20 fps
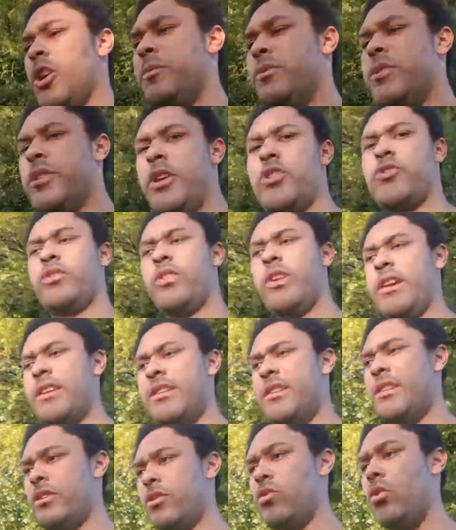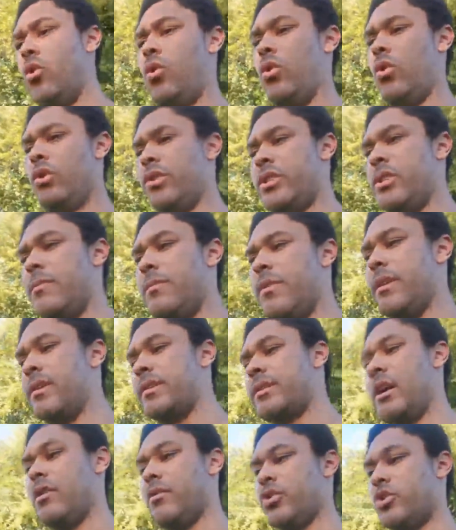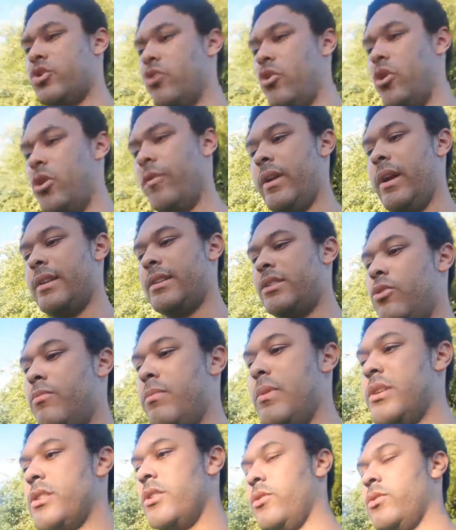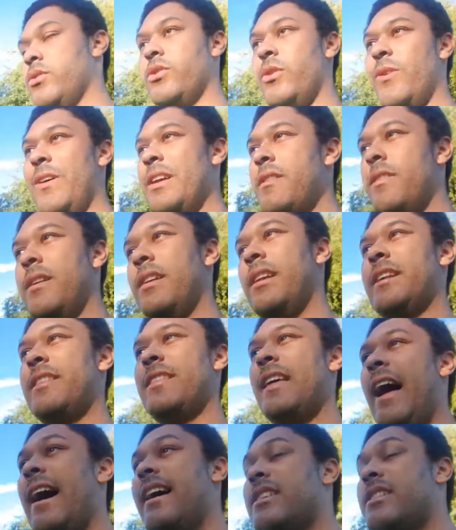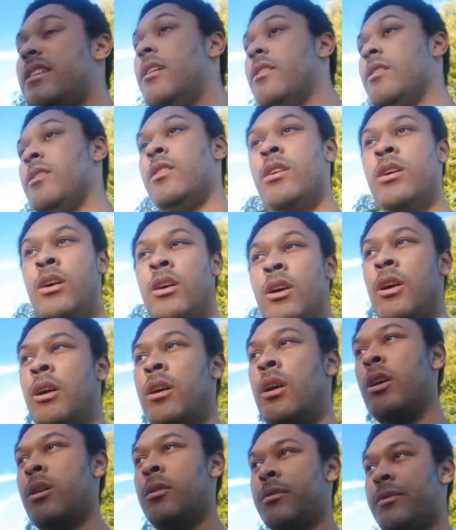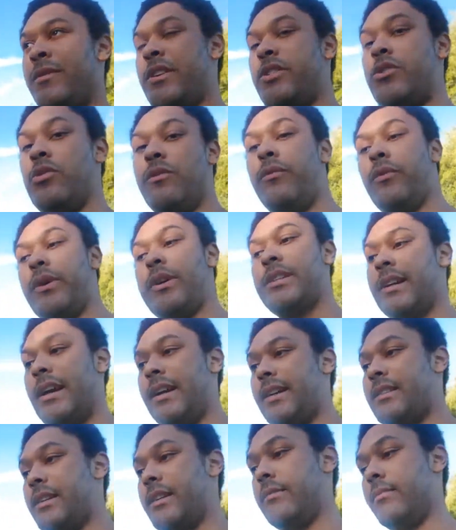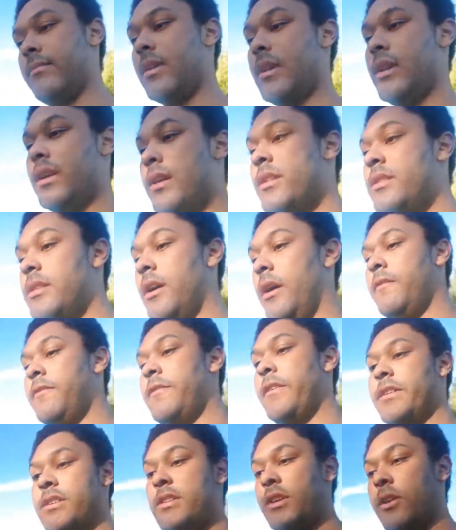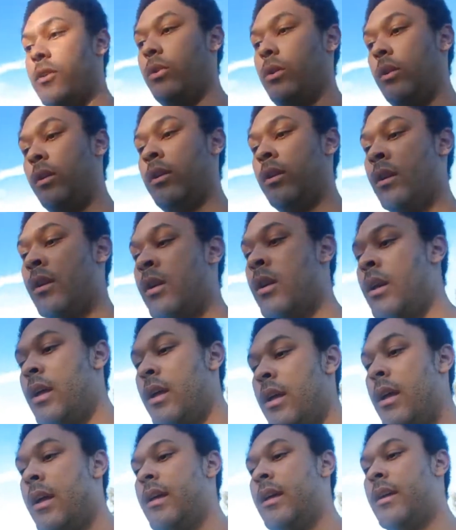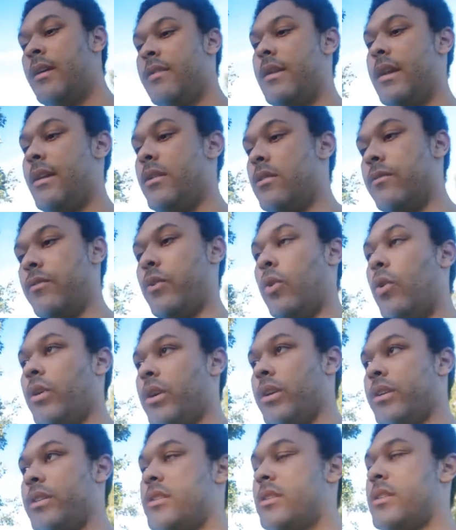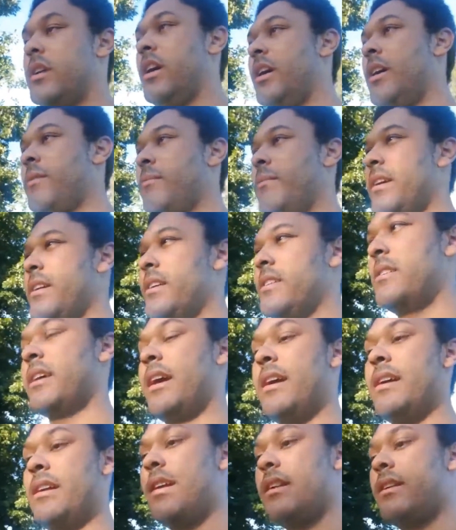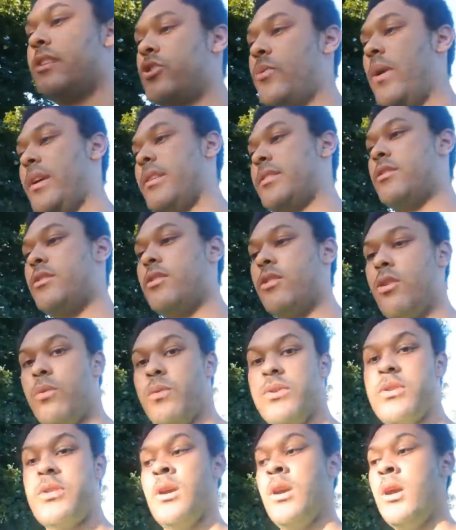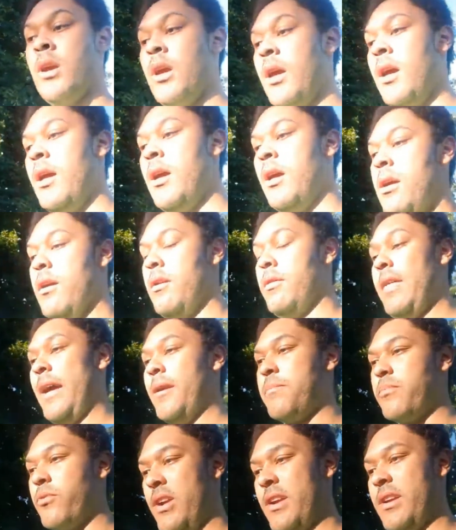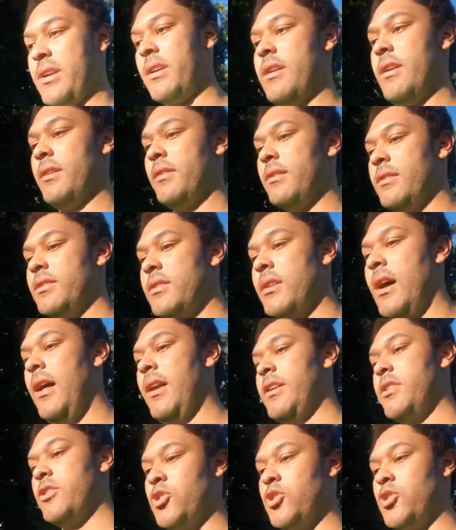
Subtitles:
search related or something Siren Story related or musicals or anything like that, professional voice acting stuff, until the end of August, because I needed to actually use that break entirely